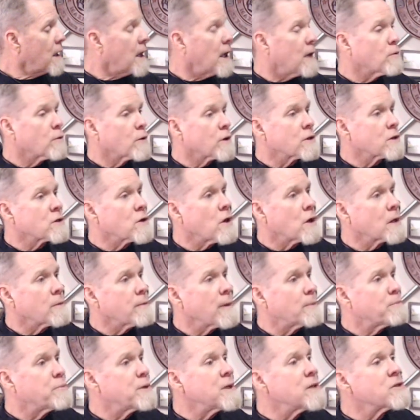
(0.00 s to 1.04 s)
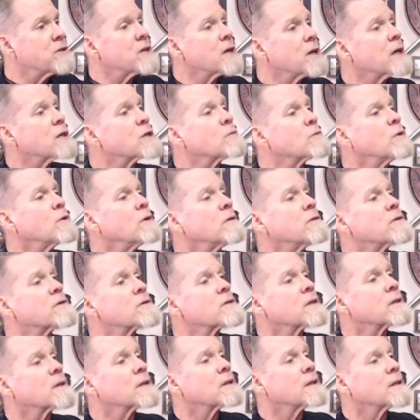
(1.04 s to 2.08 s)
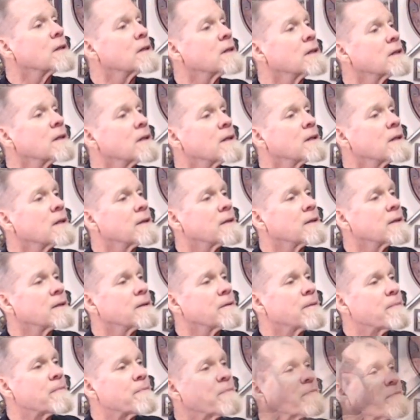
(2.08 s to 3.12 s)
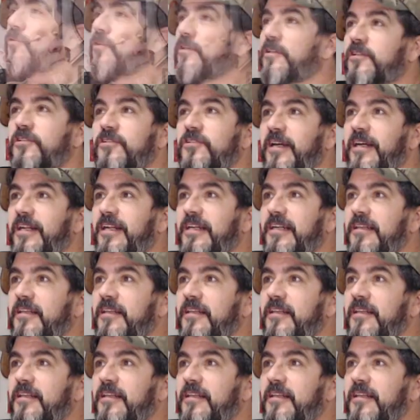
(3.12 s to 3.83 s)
We're going to talk about PCS moves. And Keith, you got some special insight into